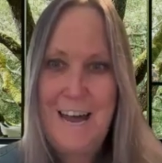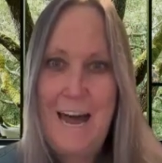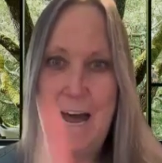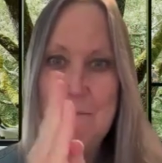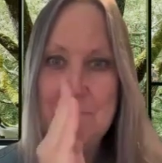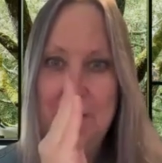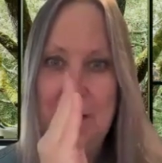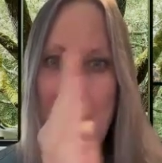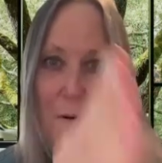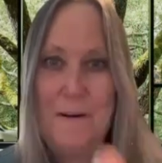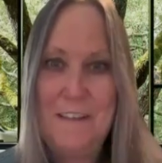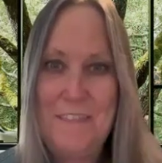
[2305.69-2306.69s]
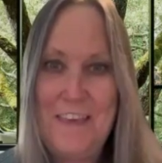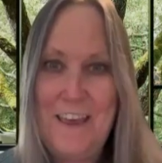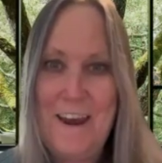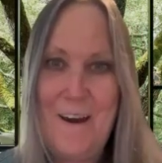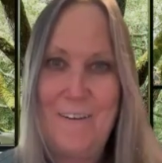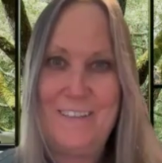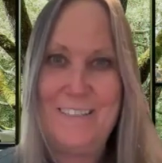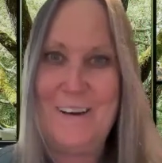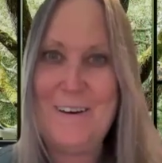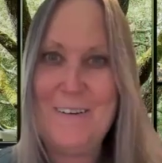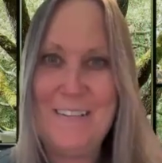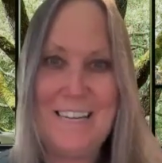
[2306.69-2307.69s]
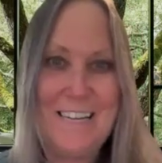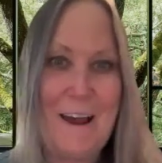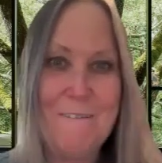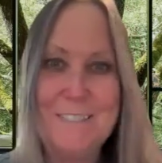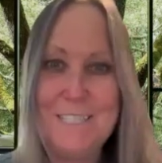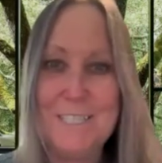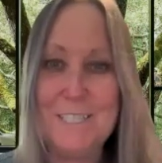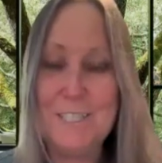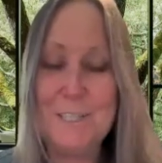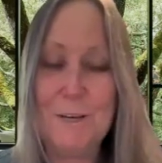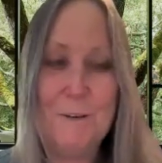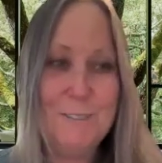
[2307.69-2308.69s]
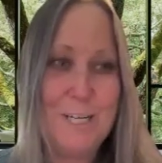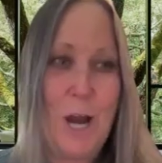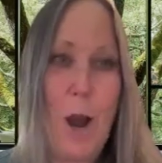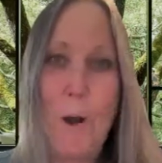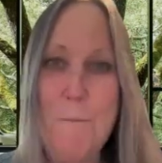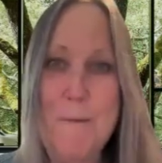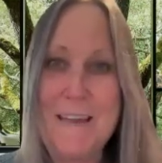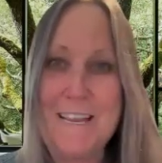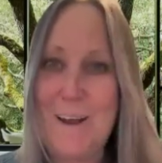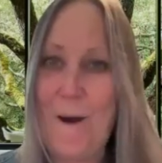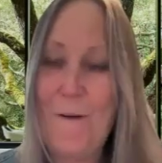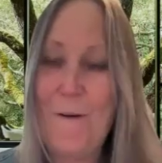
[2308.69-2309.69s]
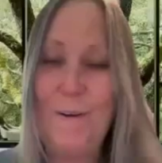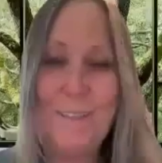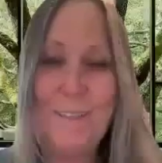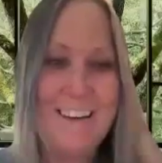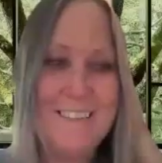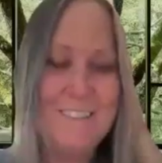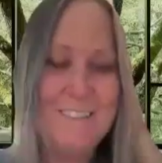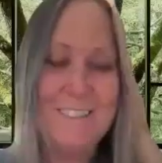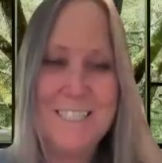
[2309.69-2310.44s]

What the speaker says: I'm going there, like I was so determined, holding on.